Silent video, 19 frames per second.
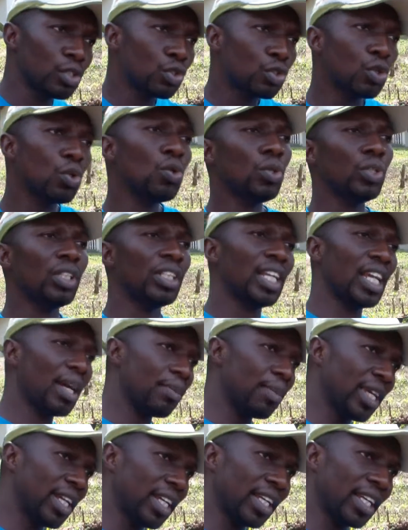to the
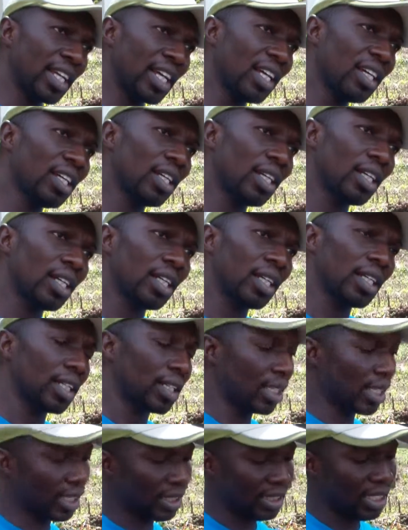America,
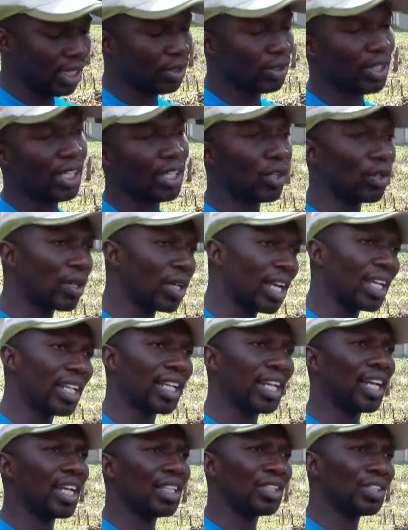that's South
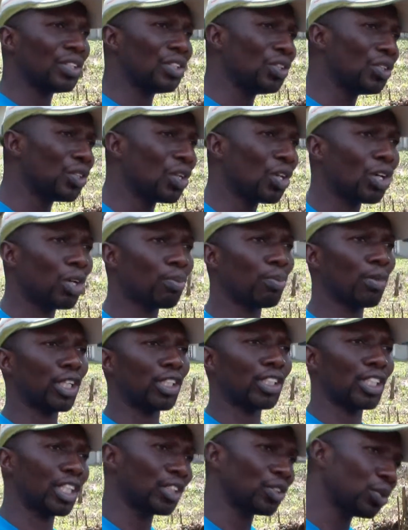Carolina, New York,
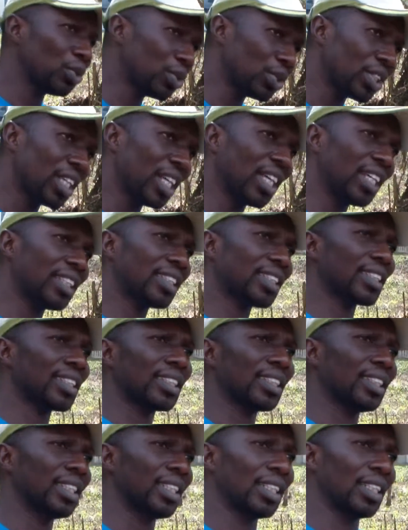Massachusetts,
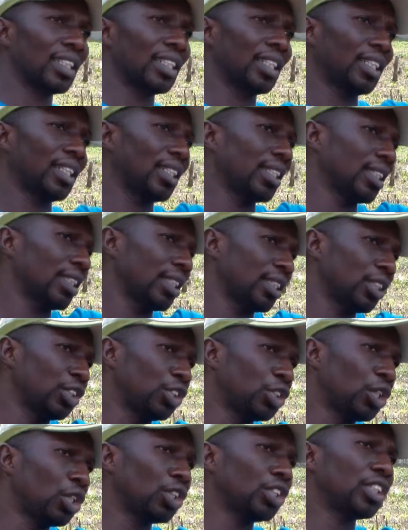
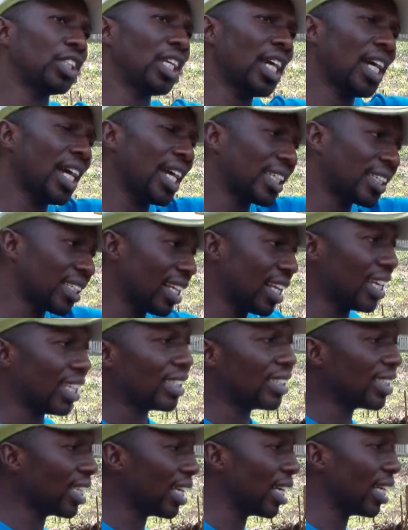Georgia,
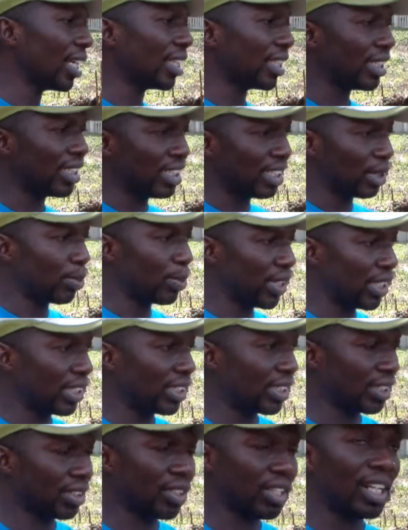Atlanta, these
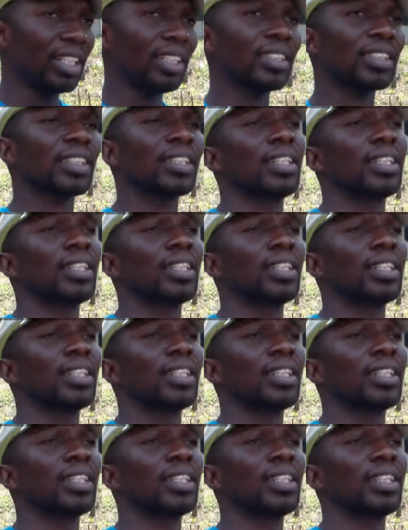places, right?